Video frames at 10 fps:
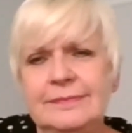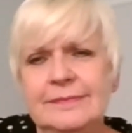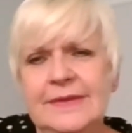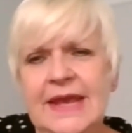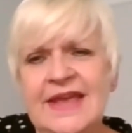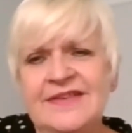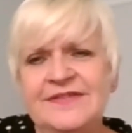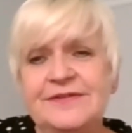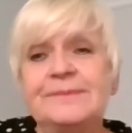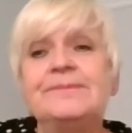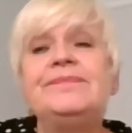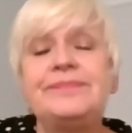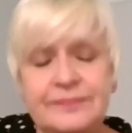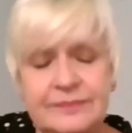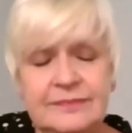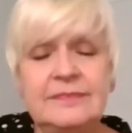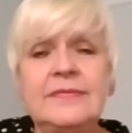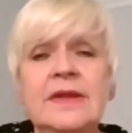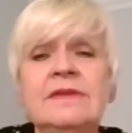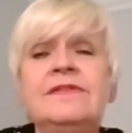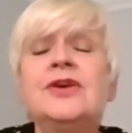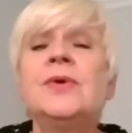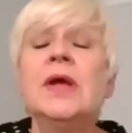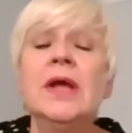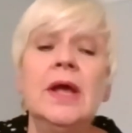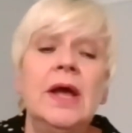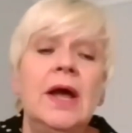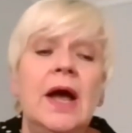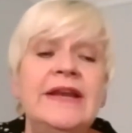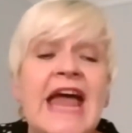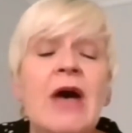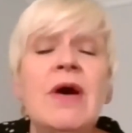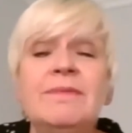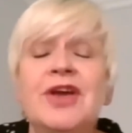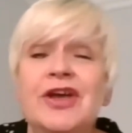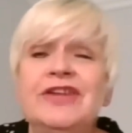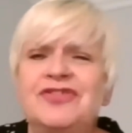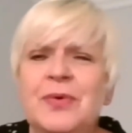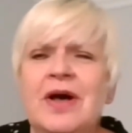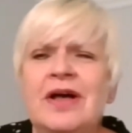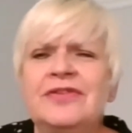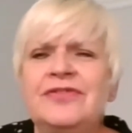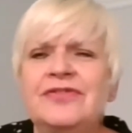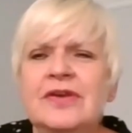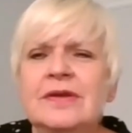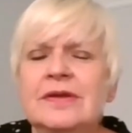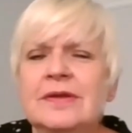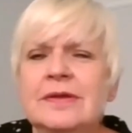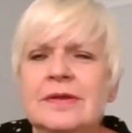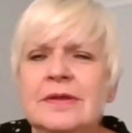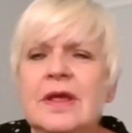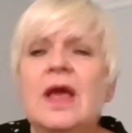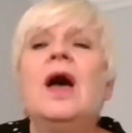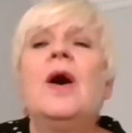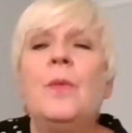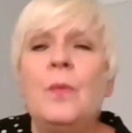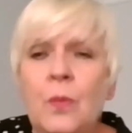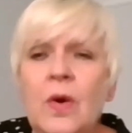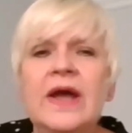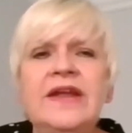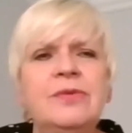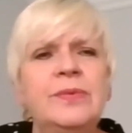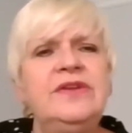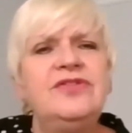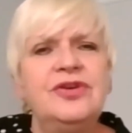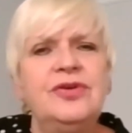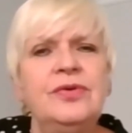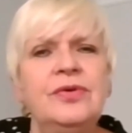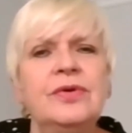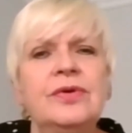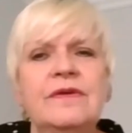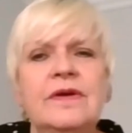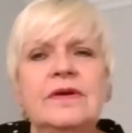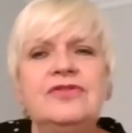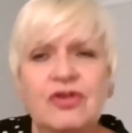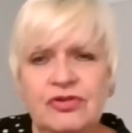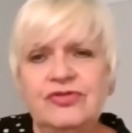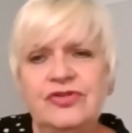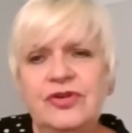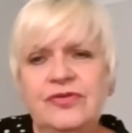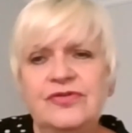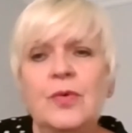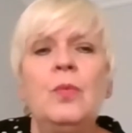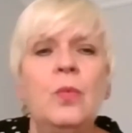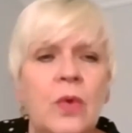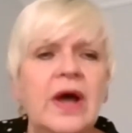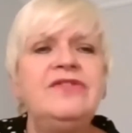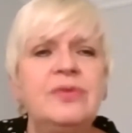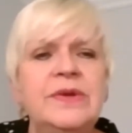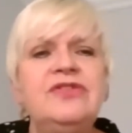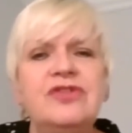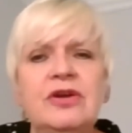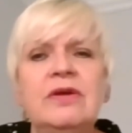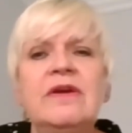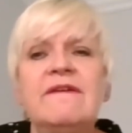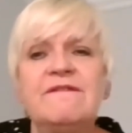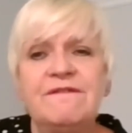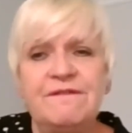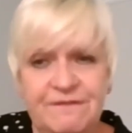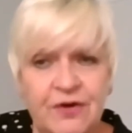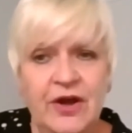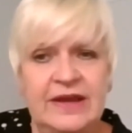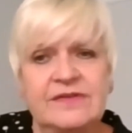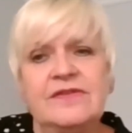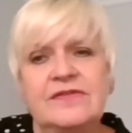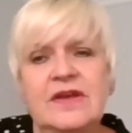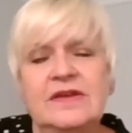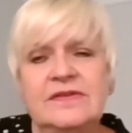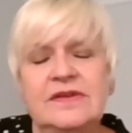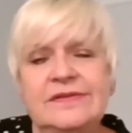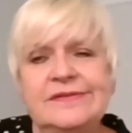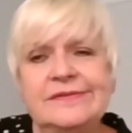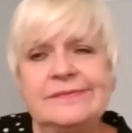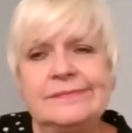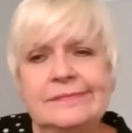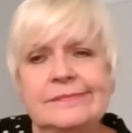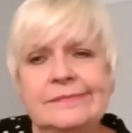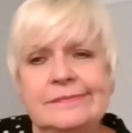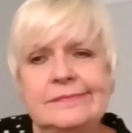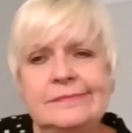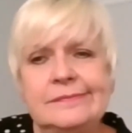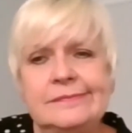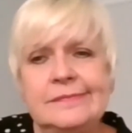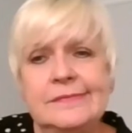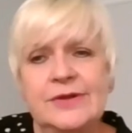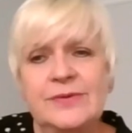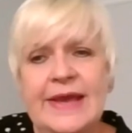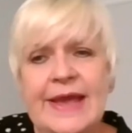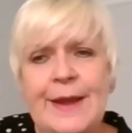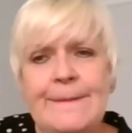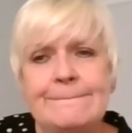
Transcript: Yes. So now I'm going to ask, why do we do tondus? Why do we do foot exercises? Okay.